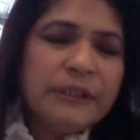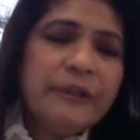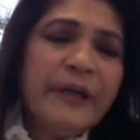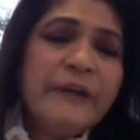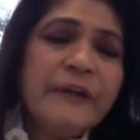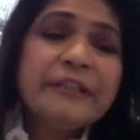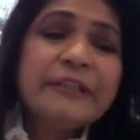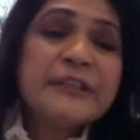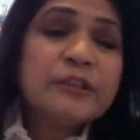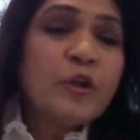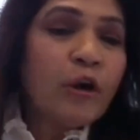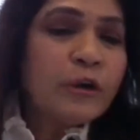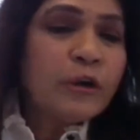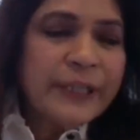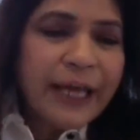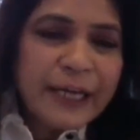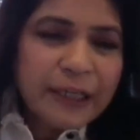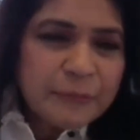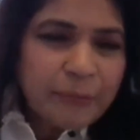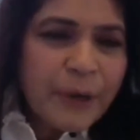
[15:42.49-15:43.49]
There is not
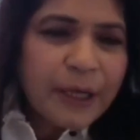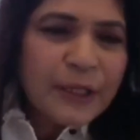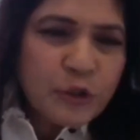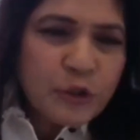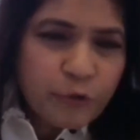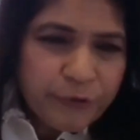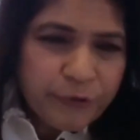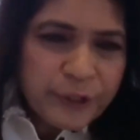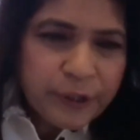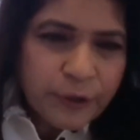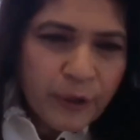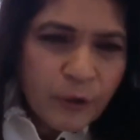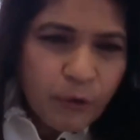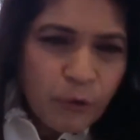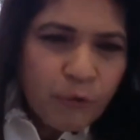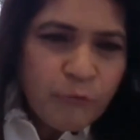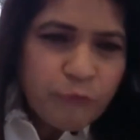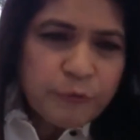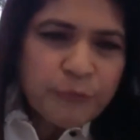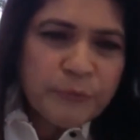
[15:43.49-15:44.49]
that much of it
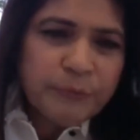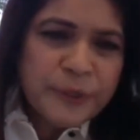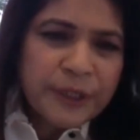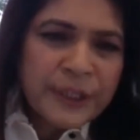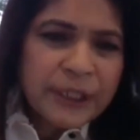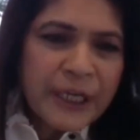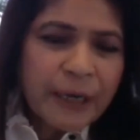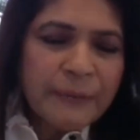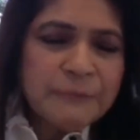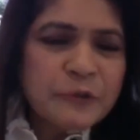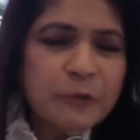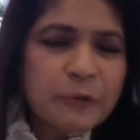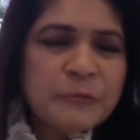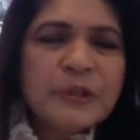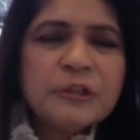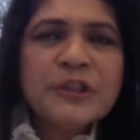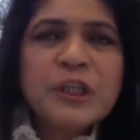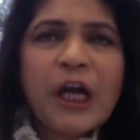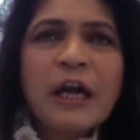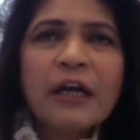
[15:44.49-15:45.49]
though. It comes from
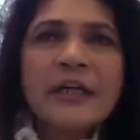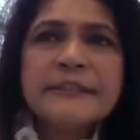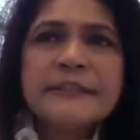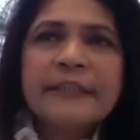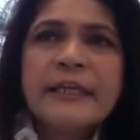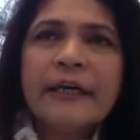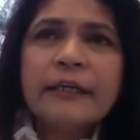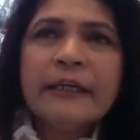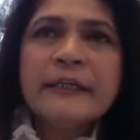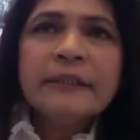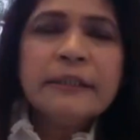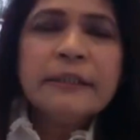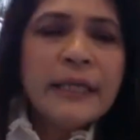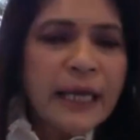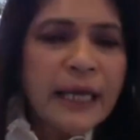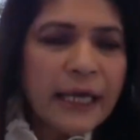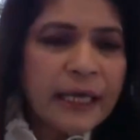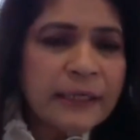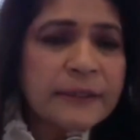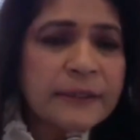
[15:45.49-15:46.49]
Tajikistan,
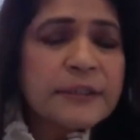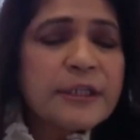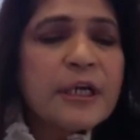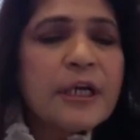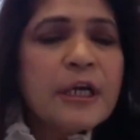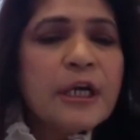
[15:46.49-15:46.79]
and